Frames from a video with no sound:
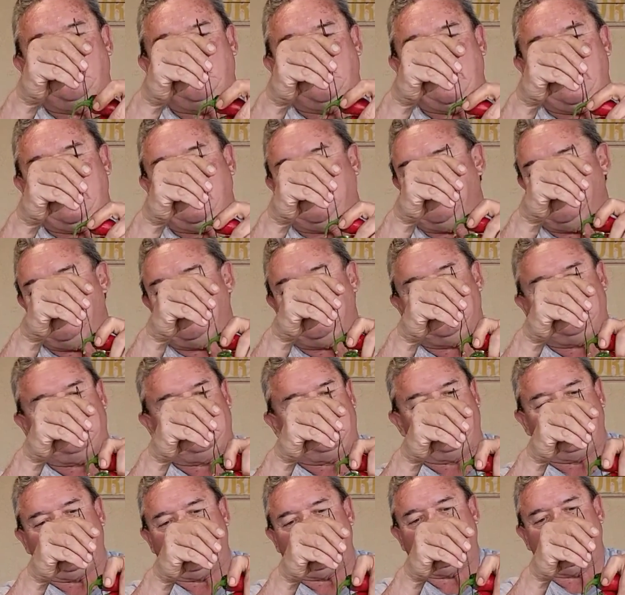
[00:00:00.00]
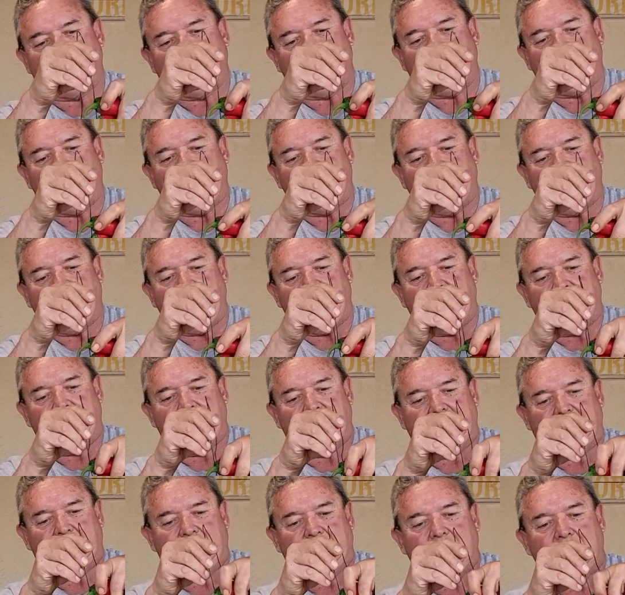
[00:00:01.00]
break, just restring it again.
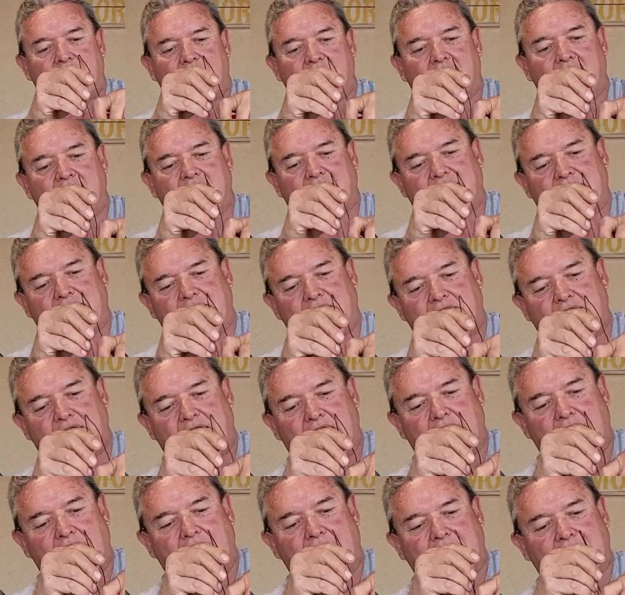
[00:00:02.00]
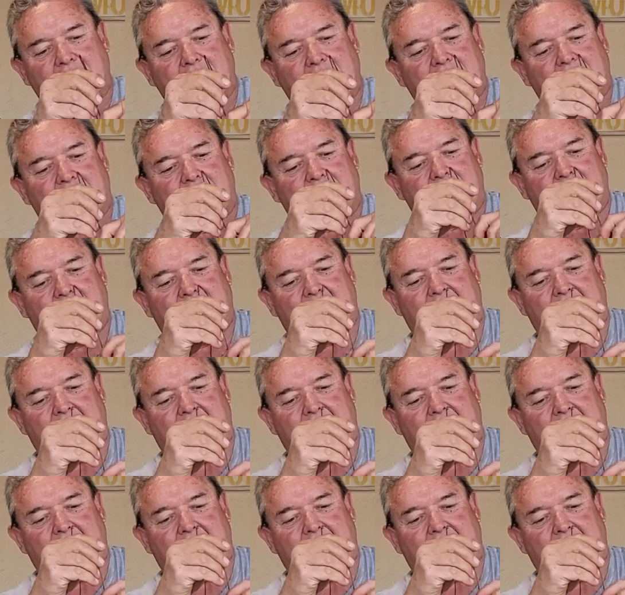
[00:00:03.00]
They're not lost.